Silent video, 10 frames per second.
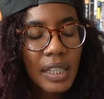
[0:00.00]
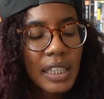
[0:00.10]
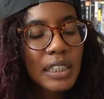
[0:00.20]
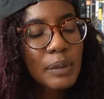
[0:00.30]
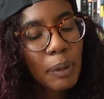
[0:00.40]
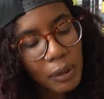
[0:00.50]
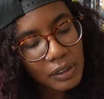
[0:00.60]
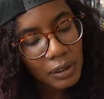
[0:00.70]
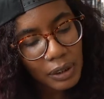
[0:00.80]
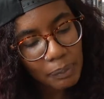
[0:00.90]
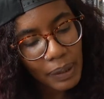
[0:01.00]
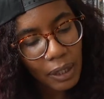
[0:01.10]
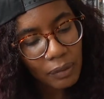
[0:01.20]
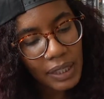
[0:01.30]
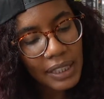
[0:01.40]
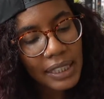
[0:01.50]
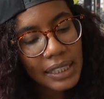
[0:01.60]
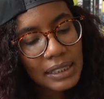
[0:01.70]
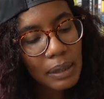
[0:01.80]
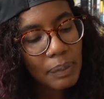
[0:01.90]
She pokes her lip out and then
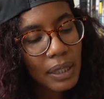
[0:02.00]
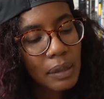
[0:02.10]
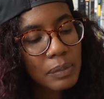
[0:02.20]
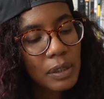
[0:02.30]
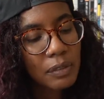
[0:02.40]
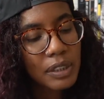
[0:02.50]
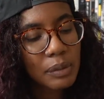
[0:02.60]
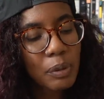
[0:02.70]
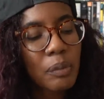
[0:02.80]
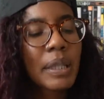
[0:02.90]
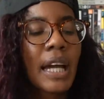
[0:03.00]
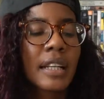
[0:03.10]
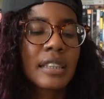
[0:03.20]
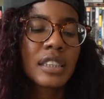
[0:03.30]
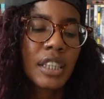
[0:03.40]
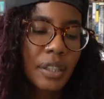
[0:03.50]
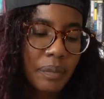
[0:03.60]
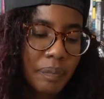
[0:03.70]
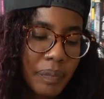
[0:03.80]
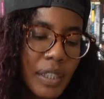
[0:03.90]
gets up and comes over to pull me out of the chair.